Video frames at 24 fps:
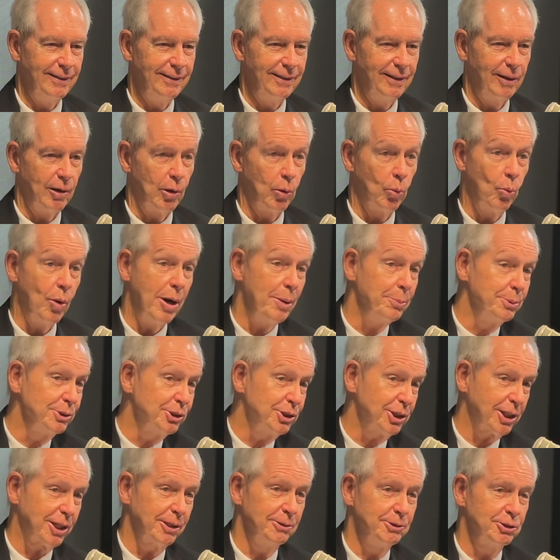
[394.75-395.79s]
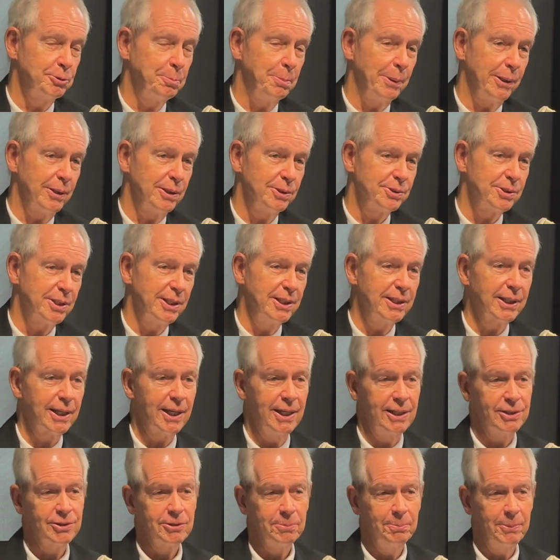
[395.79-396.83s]
or what was the conspiracy
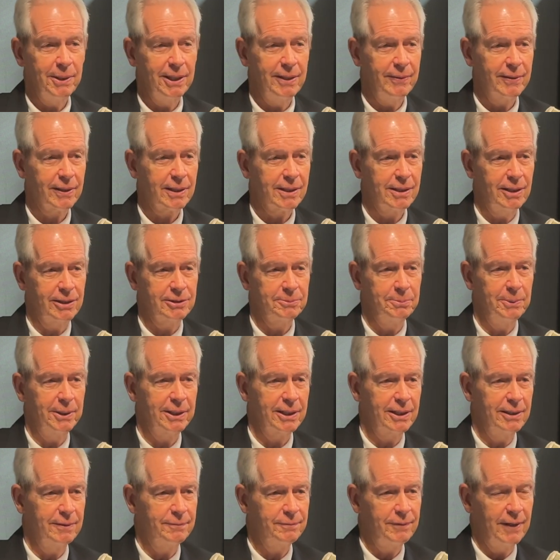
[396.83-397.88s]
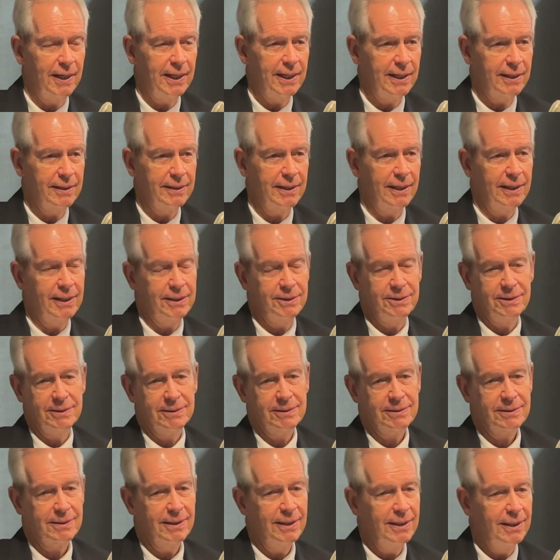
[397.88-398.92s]
against me that caused me to get fired. And
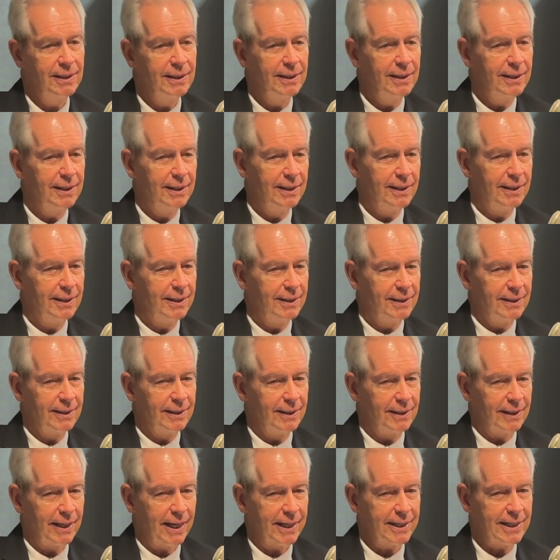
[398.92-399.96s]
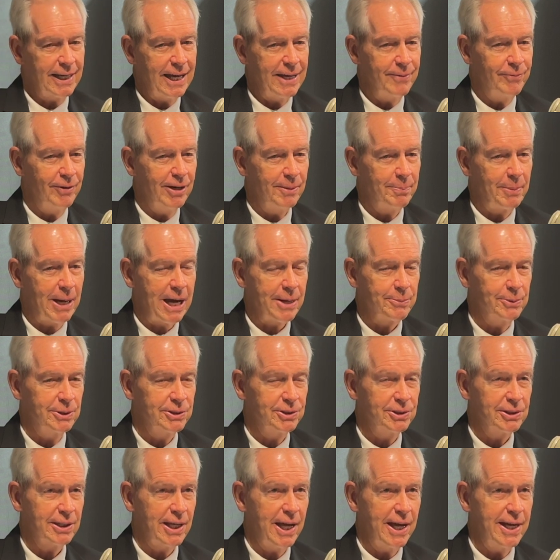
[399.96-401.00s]
I gave up. I
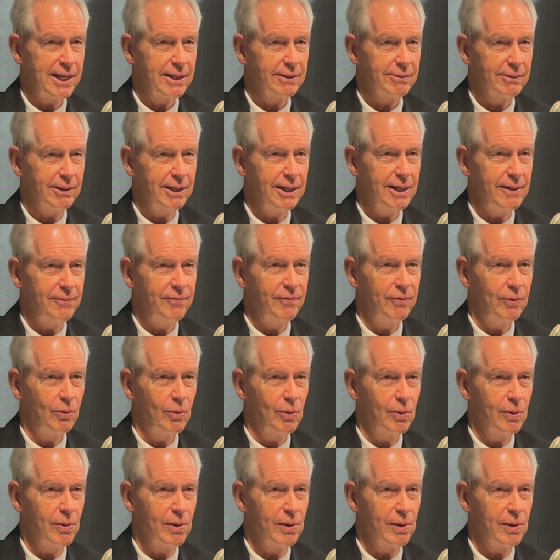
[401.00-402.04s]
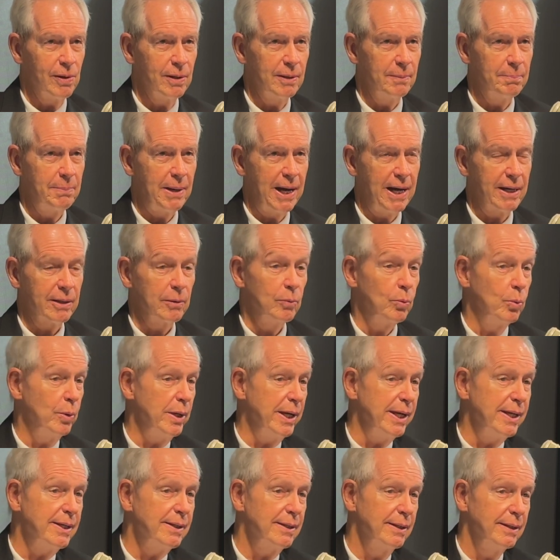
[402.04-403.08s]
was angry for about a
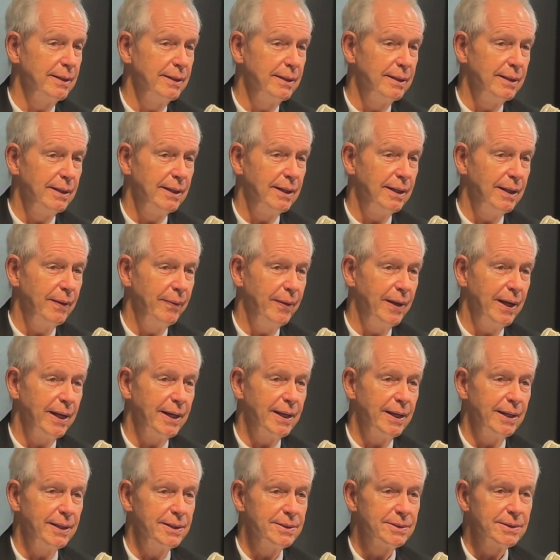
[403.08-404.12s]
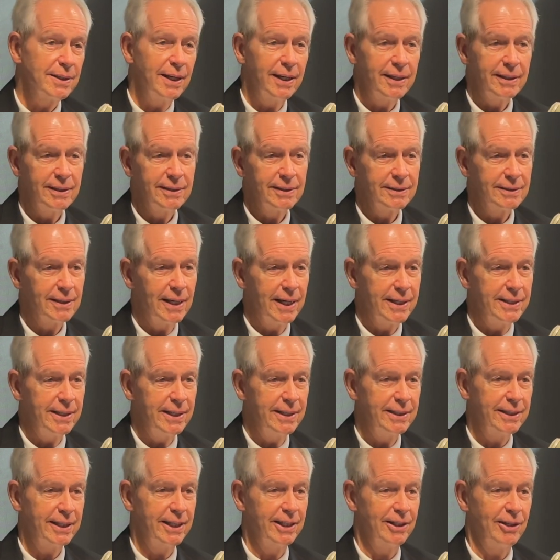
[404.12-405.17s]
week, and then I decided I
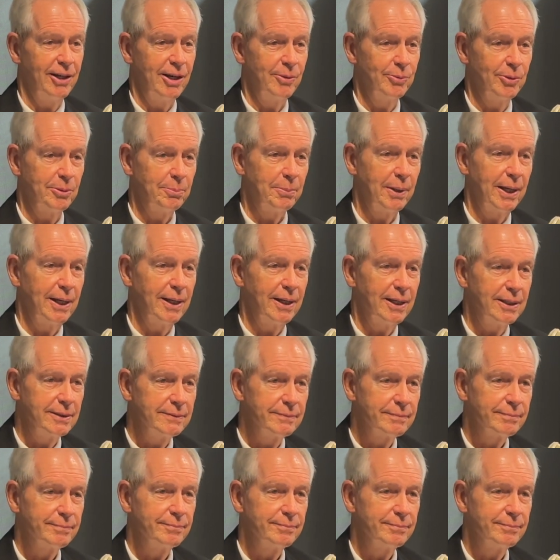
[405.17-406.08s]
need to get on with my life.